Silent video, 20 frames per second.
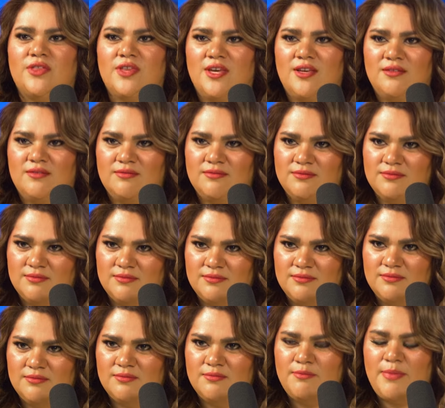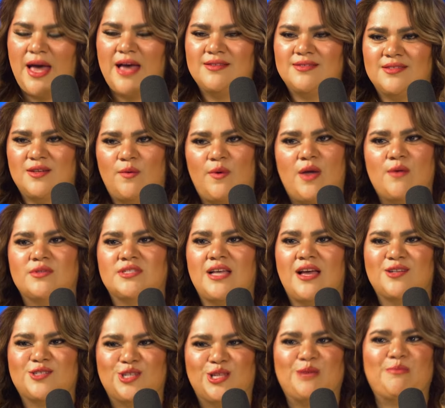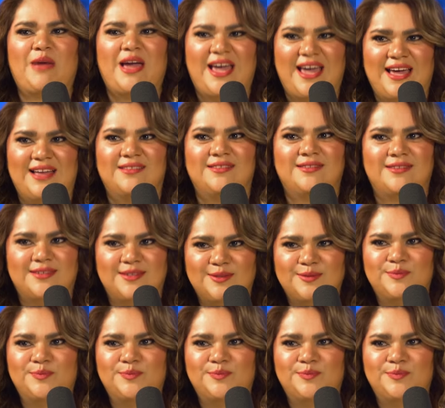that passed away was actually my aunt.